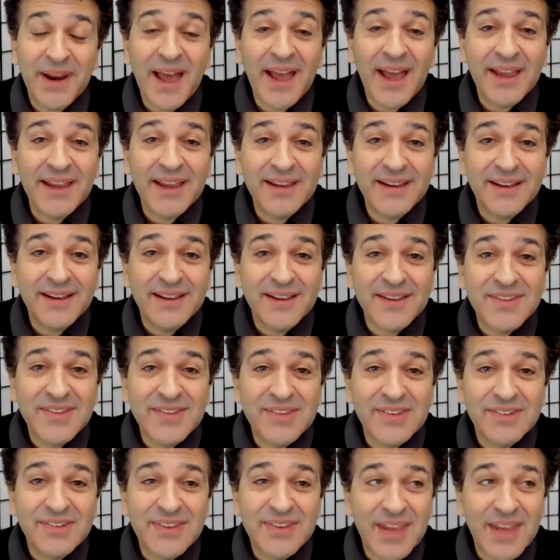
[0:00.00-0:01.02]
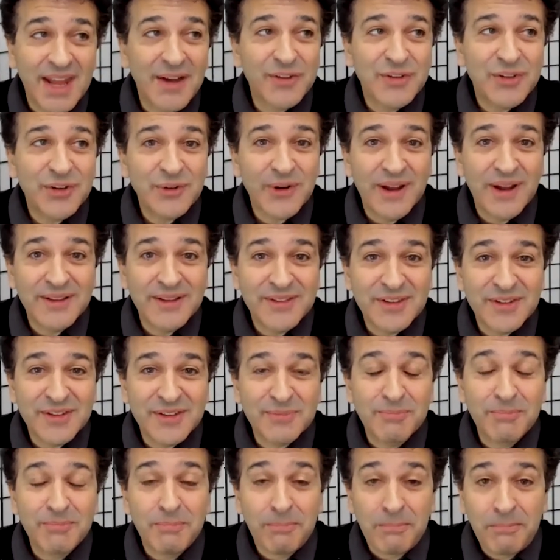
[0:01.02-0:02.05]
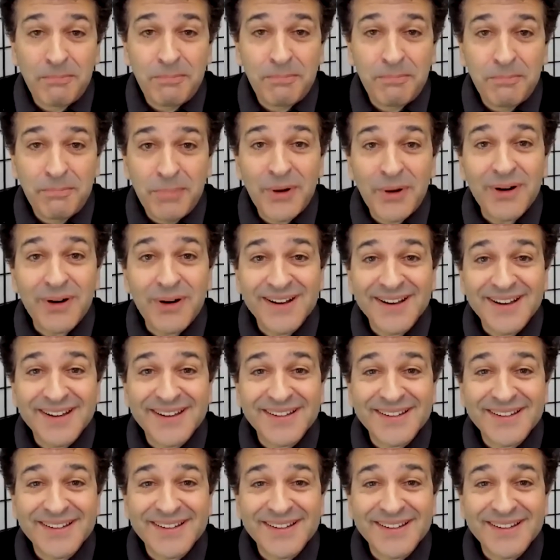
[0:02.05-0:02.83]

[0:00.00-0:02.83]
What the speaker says: I set out to write this book,